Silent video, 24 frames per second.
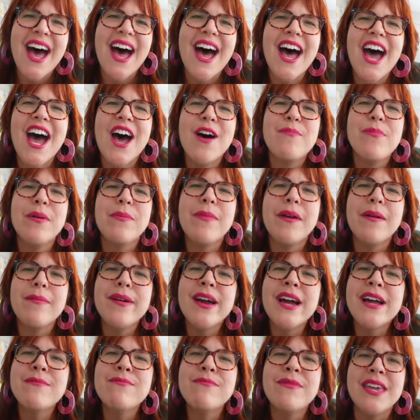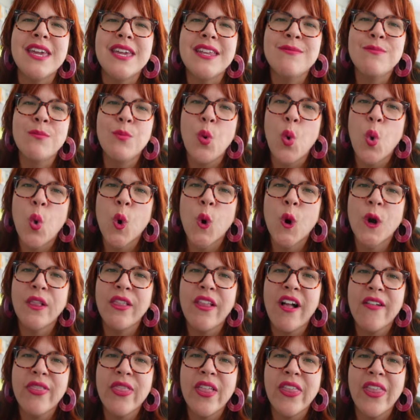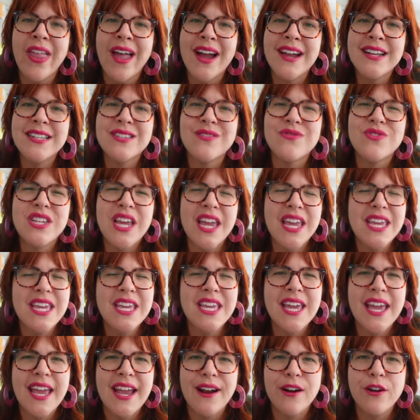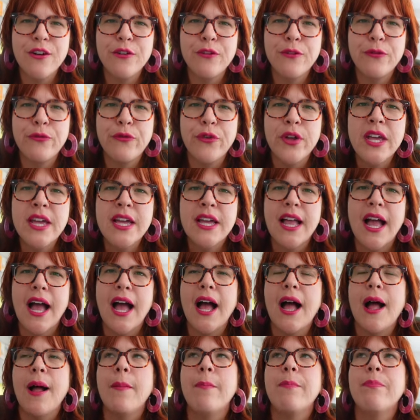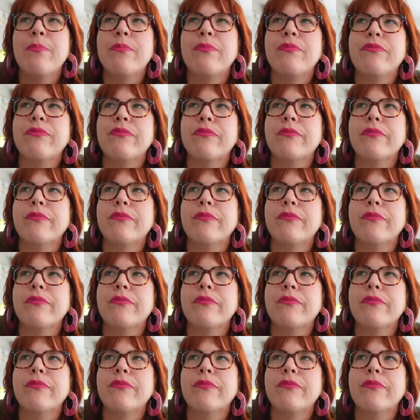uh, but maybe I mean more along the lines of taking care of um,